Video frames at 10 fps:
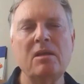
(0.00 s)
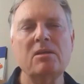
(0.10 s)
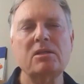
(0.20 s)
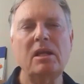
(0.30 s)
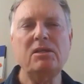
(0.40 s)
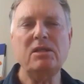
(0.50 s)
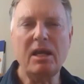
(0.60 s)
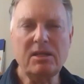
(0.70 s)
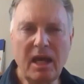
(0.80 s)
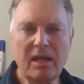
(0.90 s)
So let's now
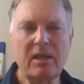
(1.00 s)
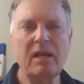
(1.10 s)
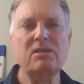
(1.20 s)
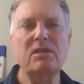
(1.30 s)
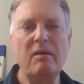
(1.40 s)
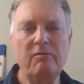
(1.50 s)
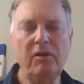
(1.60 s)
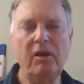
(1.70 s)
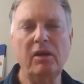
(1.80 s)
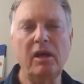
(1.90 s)
take that a step
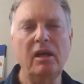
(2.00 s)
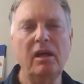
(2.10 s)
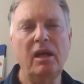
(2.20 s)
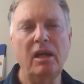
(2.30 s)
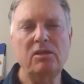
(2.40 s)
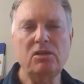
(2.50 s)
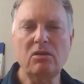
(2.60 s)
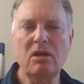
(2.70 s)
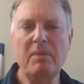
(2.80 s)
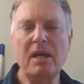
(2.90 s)
further and just
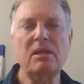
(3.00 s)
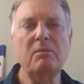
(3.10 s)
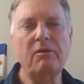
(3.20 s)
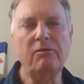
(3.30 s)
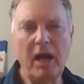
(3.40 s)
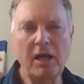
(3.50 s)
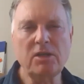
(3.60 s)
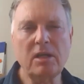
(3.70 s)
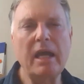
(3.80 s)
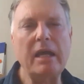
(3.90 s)
talk about some of the
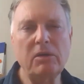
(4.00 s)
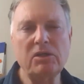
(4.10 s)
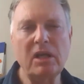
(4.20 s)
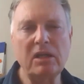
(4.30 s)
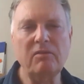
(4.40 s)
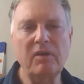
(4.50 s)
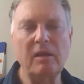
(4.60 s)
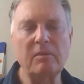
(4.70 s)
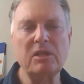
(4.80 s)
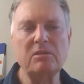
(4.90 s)
fraction language that
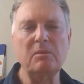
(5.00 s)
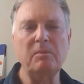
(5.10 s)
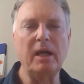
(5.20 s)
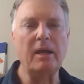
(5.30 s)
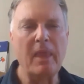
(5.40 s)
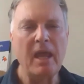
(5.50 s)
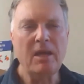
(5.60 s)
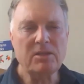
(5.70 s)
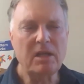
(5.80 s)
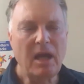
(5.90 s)
develops as we play.
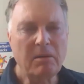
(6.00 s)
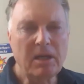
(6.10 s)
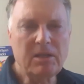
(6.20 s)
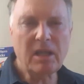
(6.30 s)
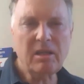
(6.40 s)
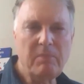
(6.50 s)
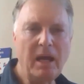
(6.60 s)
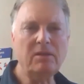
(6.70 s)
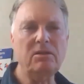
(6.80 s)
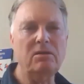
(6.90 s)
So now I'm going to take you
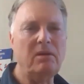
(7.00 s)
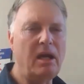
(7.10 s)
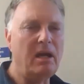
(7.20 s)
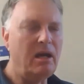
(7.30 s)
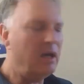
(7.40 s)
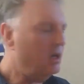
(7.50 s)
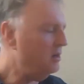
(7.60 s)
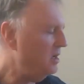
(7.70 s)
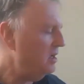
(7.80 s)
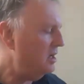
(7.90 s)
back to
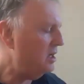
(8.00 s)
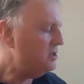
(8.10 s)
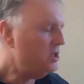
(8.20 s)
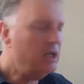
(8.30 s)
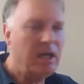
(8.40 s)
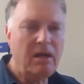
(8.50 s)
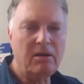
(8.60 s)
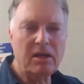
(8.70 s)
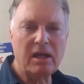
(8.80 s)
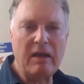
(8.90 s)
our sheet here,
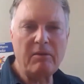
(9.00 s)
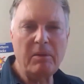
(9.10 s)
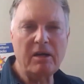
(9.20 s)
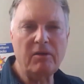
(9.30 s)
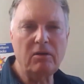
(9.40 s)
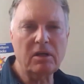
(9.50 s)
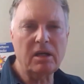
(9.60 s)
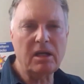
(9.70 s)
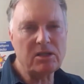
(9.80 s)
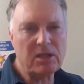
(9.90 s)
and you can have a bit of a look,
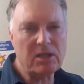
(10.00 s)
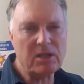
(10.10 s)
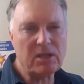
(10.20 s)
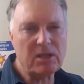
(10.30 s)
and as I say, you can